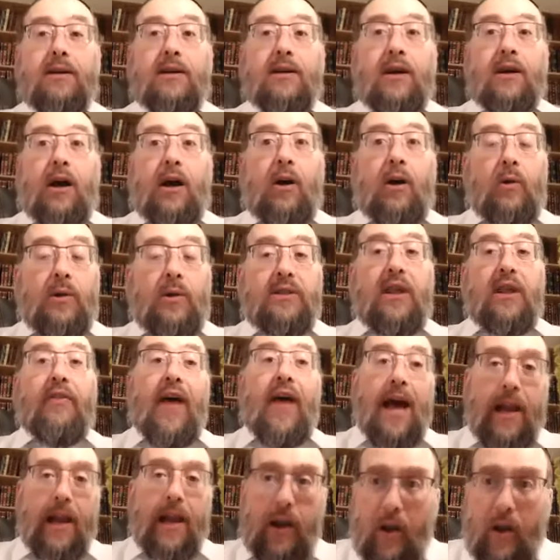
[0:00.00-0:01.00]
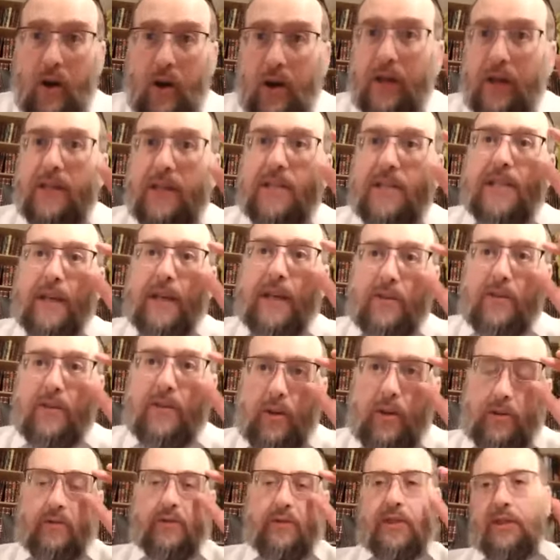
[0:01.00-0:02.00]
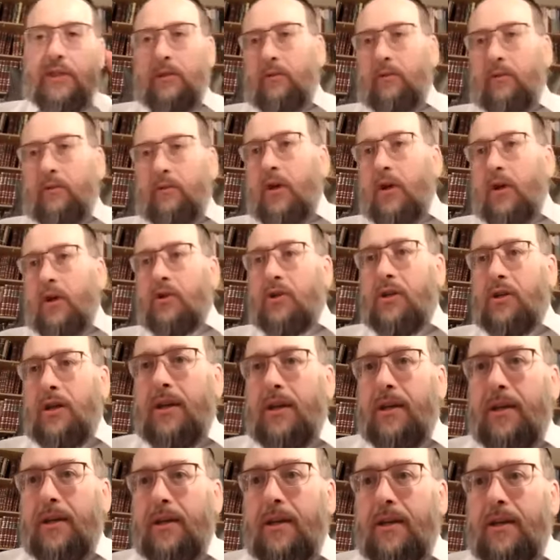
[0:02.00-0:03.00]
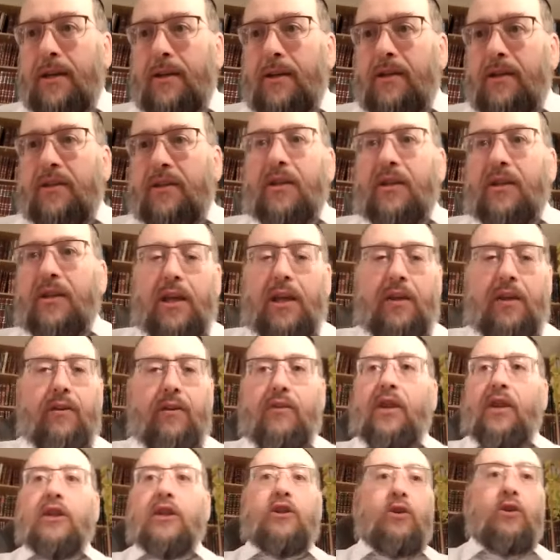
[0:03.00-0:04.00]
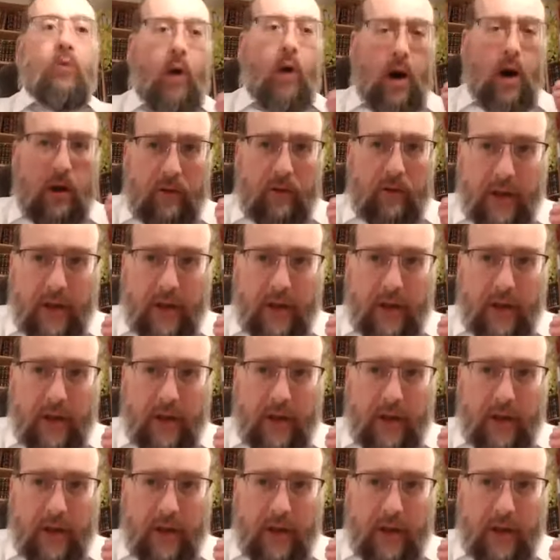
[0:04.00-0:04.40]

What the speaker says: holds that the halacha is like Tosfos and the Rosh. that you are